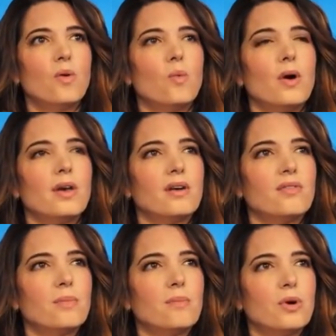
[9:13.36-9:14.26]
one
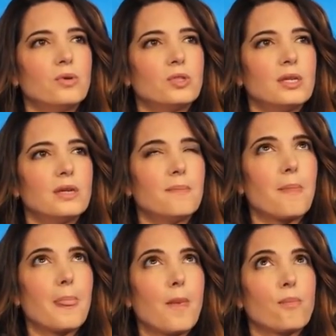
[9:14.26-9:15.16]
of the most
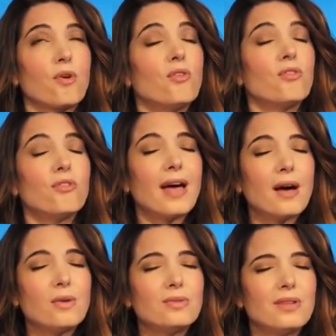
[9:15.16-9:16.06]

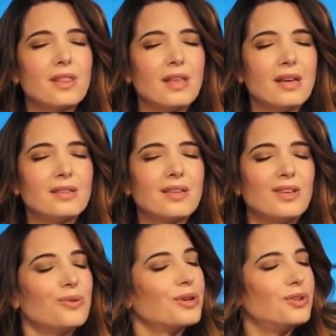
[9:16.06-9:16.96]
profound things that
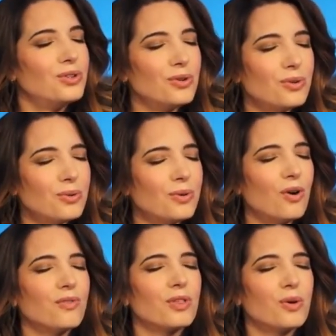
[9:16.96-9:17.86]
you can do
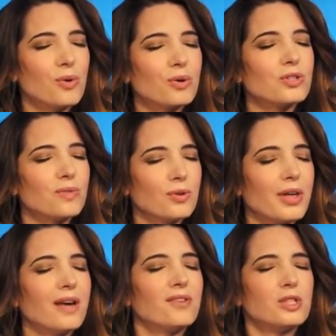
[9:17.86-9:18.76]
over the course of your
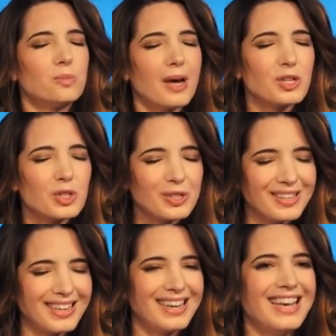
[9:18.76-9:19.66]
life,
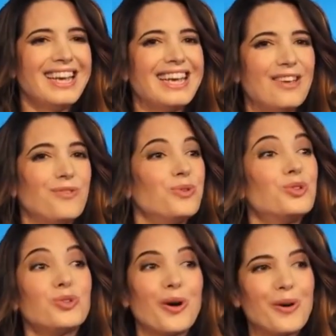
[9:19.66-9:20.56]
especially if you
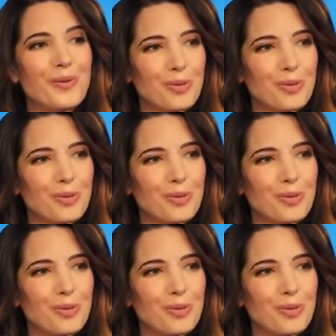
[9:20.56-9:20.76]
struggle